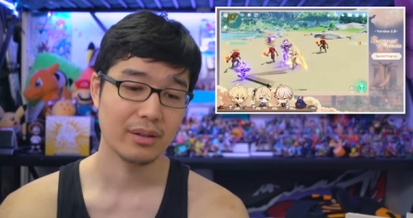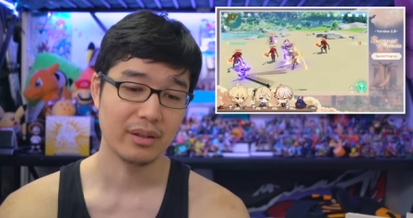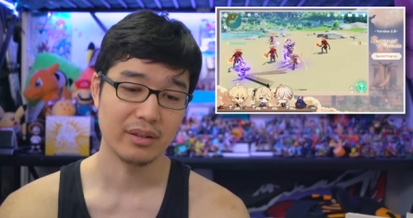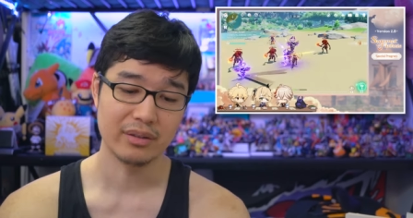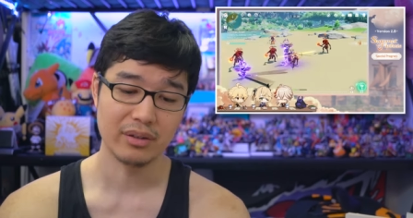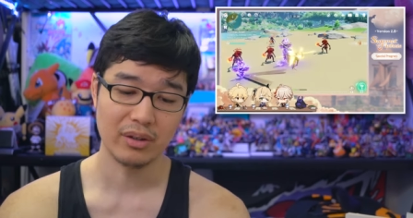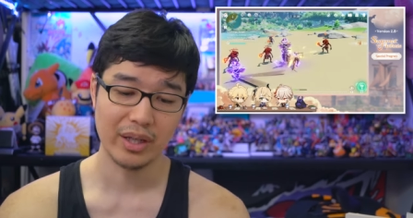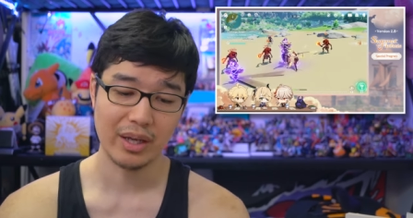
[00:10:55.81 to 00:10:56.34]

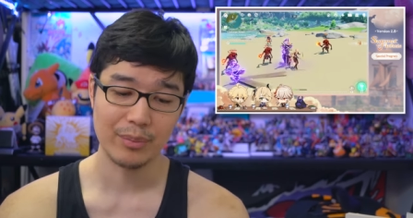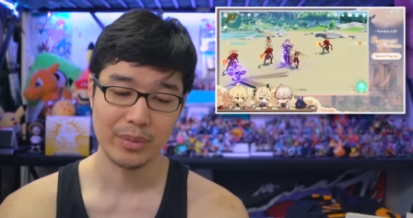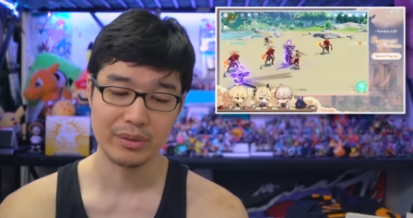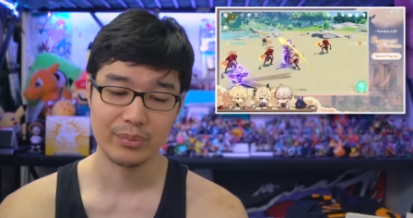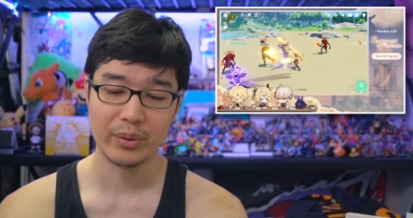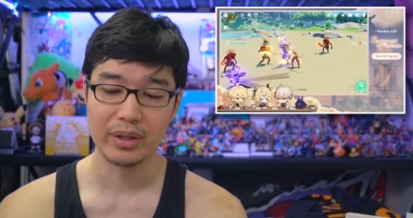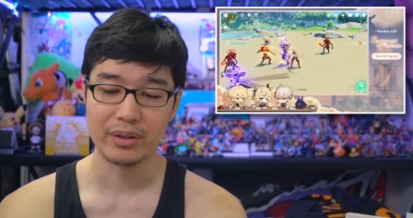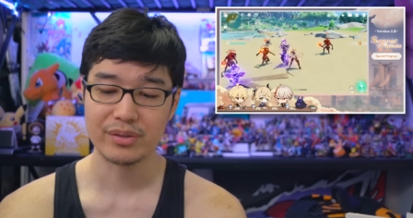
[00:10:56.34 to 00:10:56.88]
and all that in
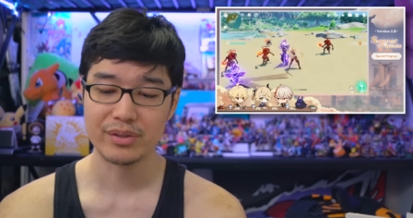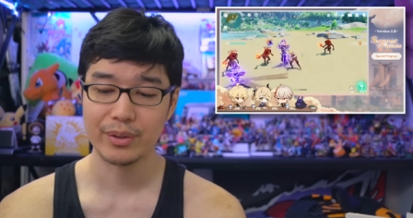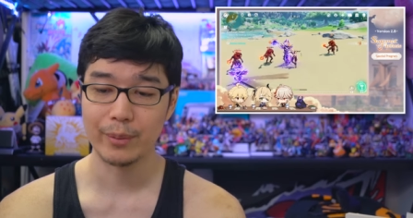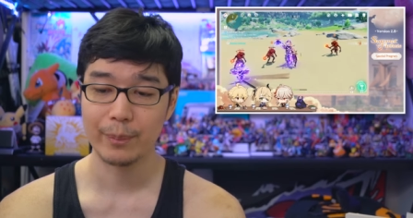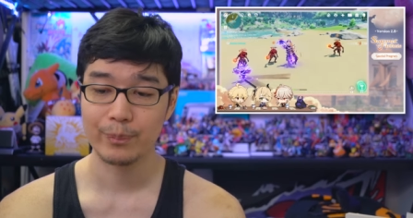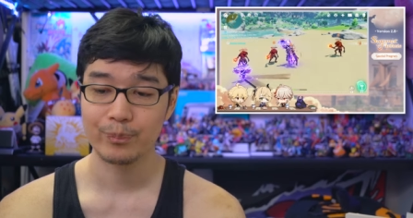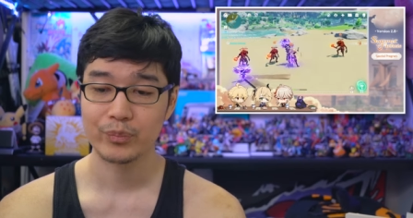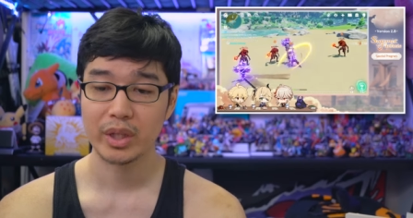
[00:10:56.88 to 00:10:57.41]
between. So,
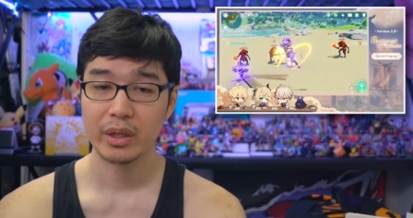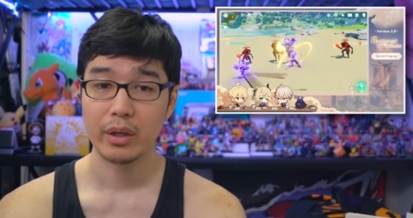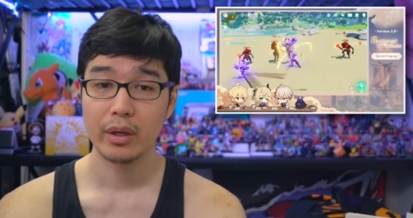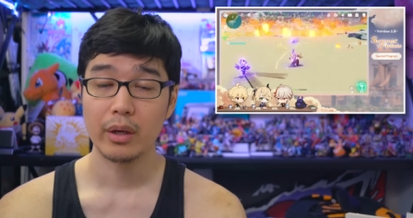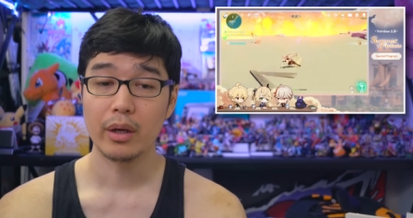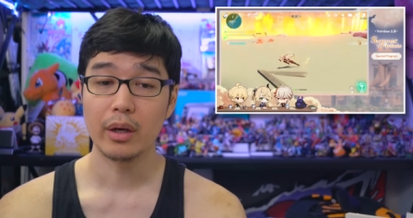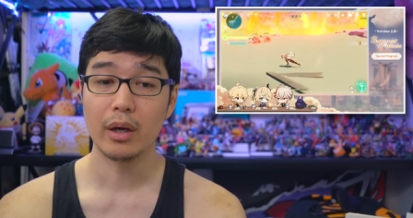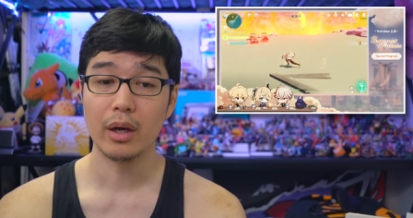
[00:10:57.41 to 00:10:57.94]

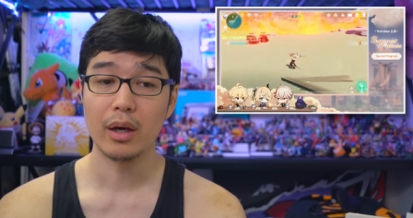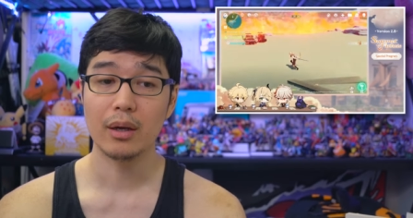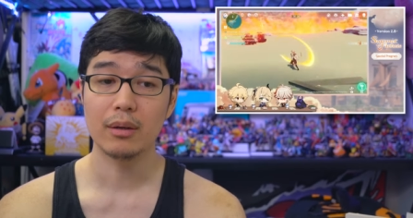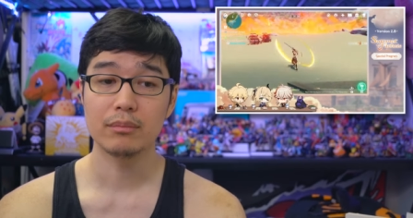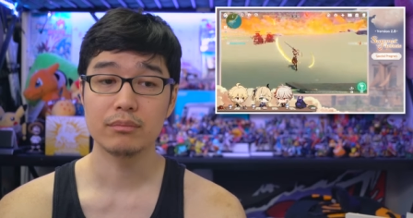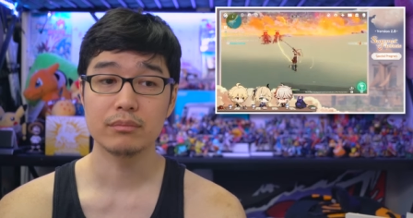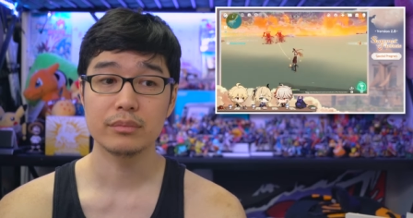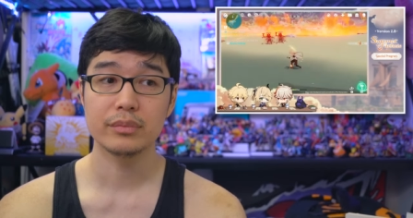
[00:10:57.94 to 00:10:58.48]

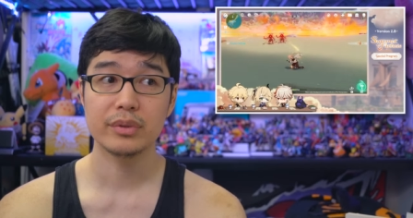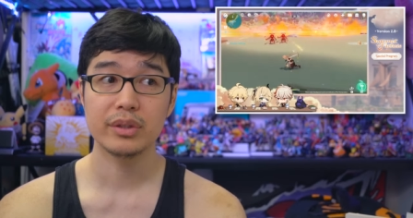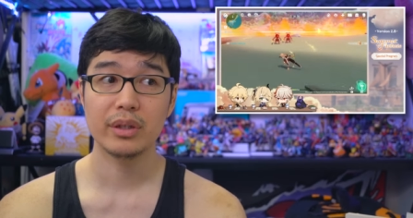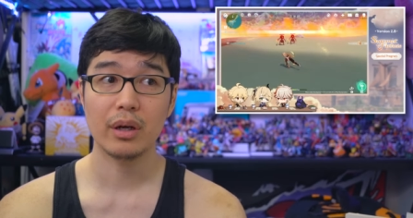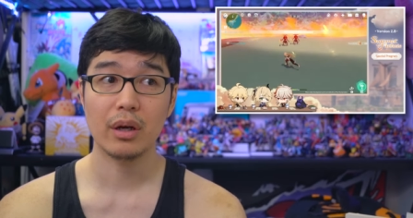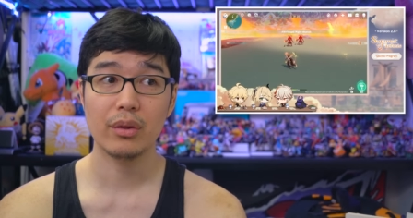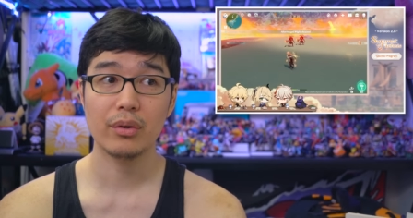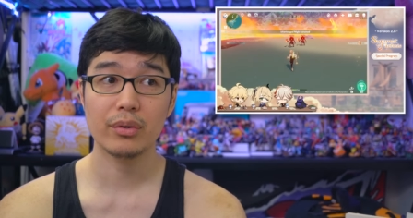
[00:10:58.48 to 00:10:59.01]
um, the
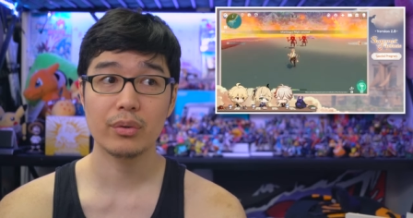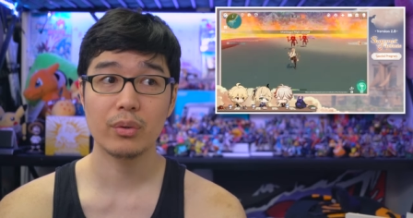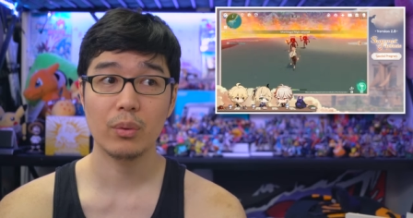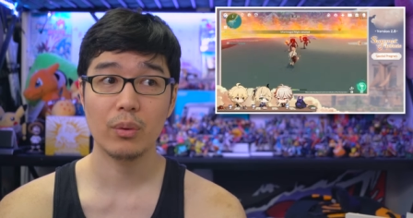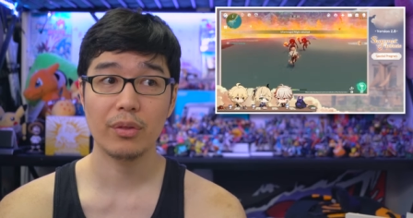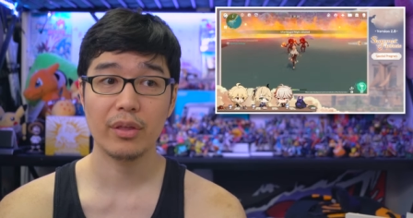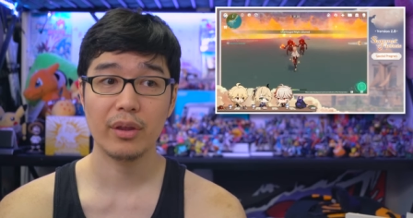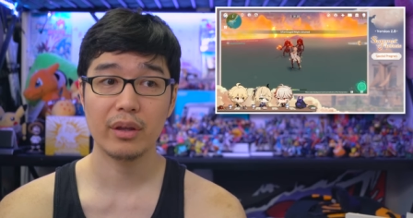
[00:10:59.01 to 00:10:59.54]
other
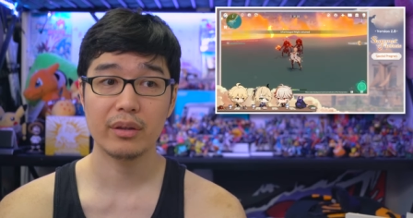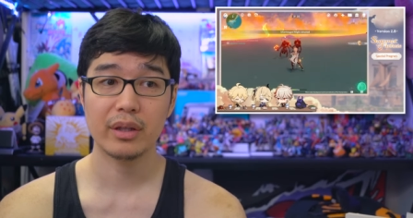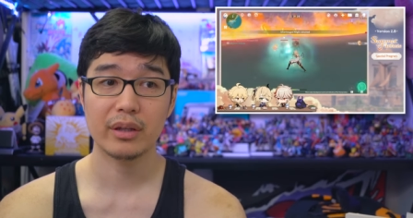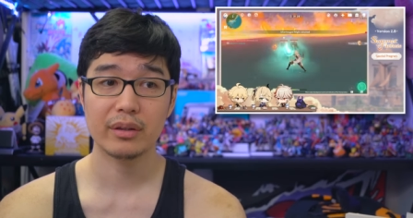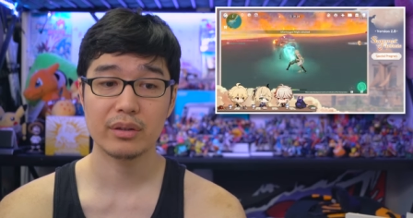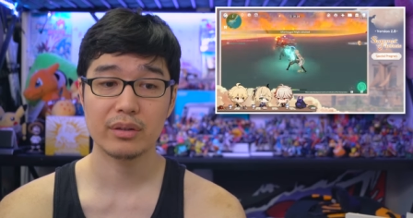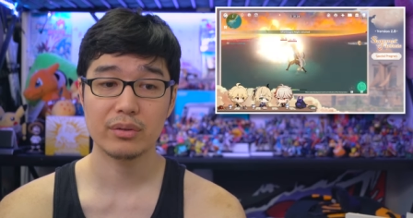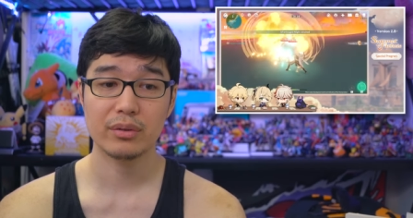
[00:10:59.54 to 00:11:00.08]
cool thing
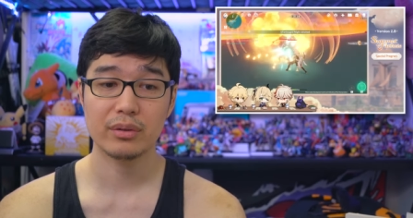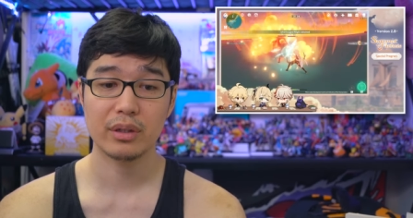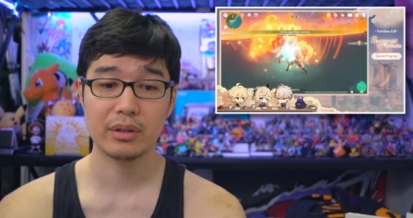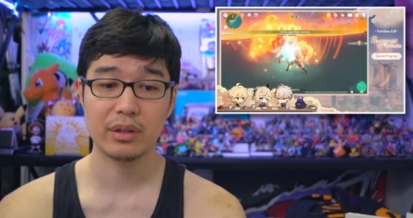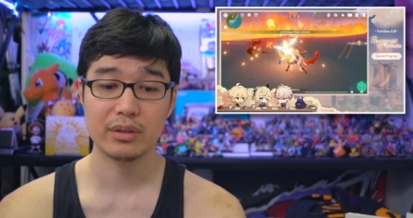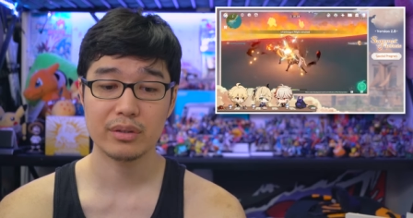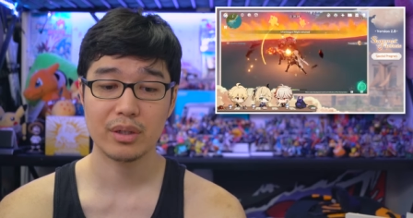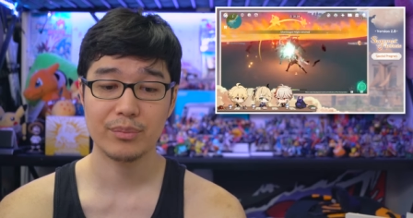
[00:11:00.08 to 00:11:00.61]
that do that
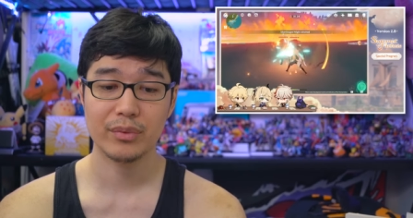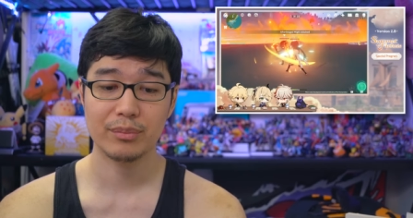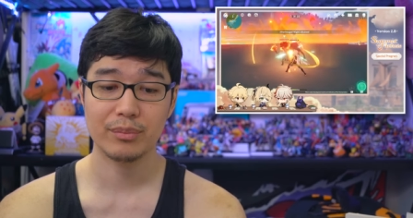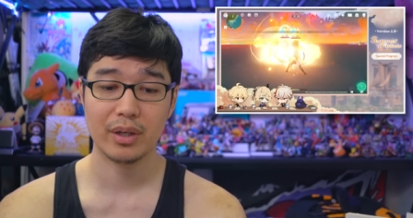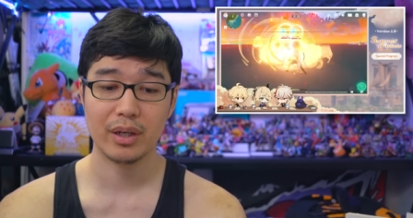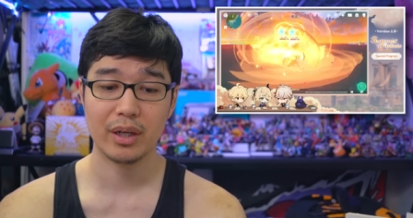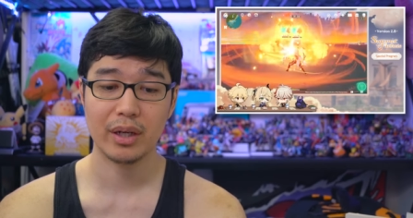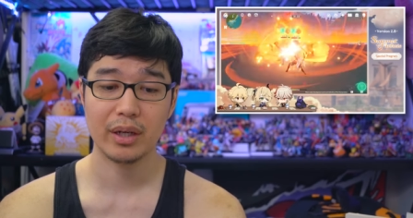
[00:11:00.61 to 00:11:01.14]
does come to
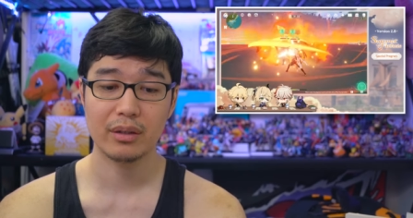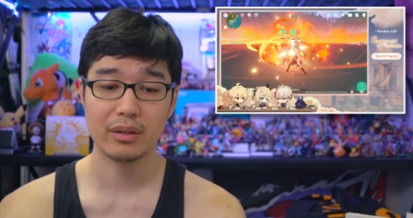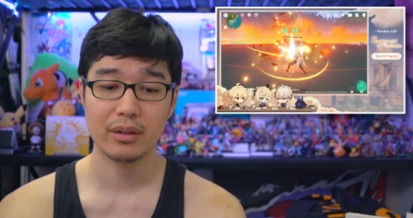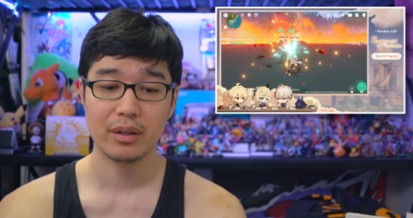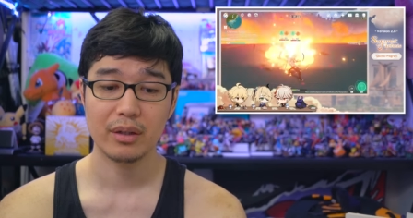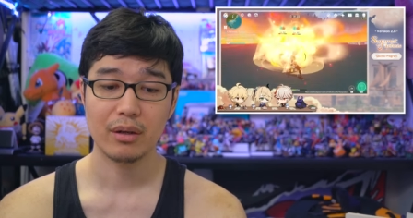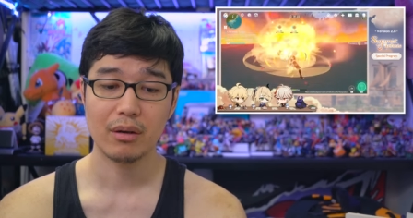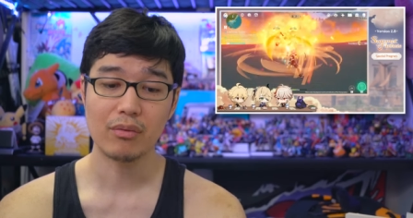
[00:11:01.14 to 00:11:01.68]
mind,
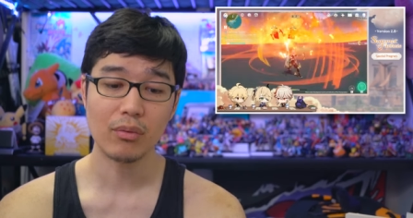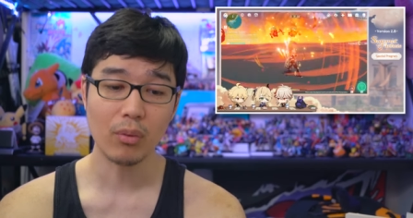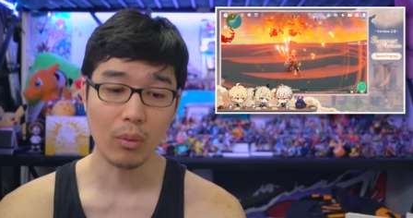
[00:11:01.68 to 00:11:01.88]
of